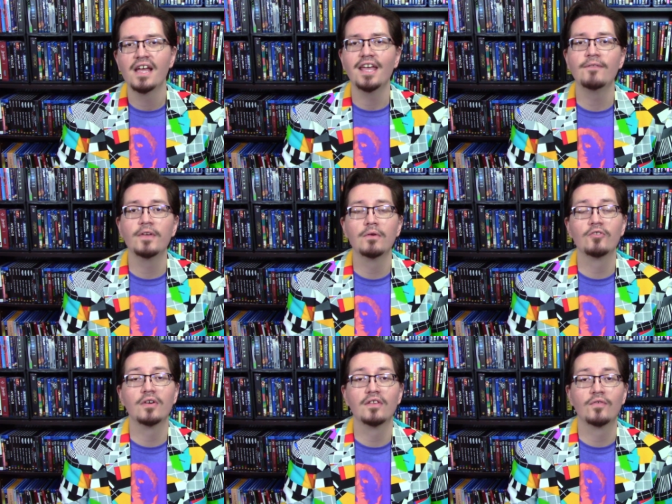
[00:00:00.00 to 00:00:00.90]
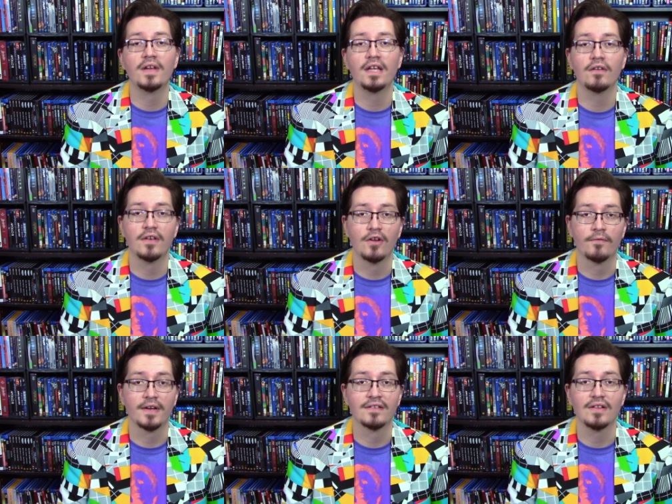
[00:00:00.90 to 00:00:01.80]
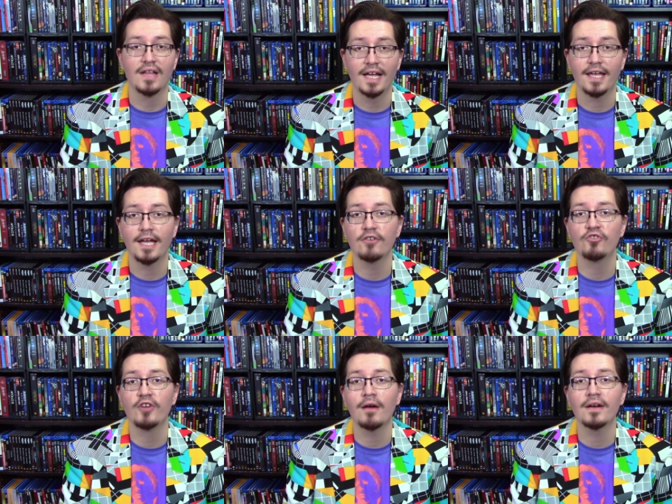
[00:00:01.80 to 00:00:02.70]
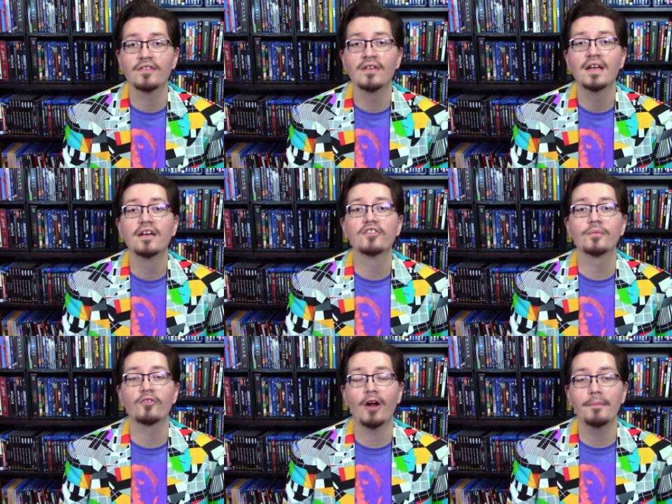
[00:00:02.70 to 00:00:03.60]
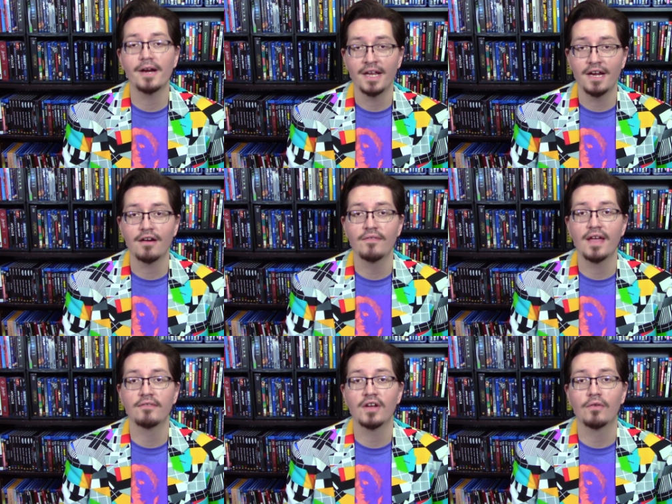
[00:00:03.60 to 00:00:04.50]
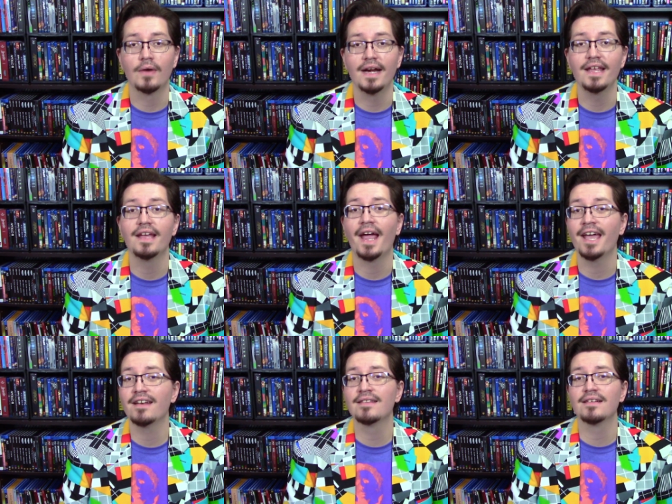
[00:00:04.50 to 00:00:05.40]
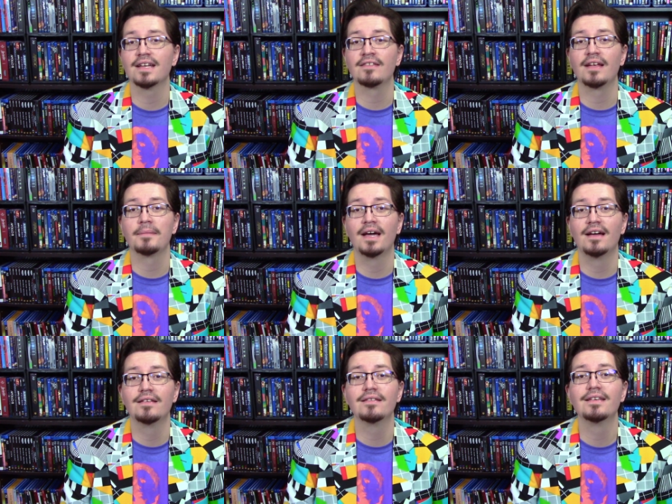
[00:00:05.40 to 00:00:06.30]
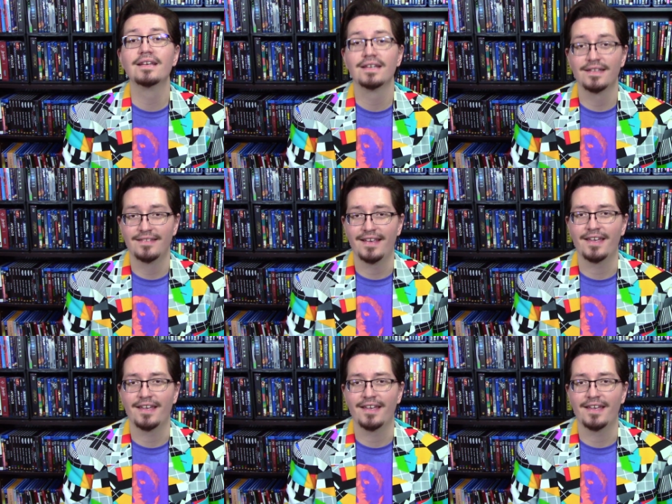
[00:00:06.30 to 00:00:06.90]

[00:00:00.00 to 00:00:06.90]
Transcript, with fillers: If you enjoyed this video, then don't forget to like and share it. Subscribe right here if you haven't already. And until next time guys, take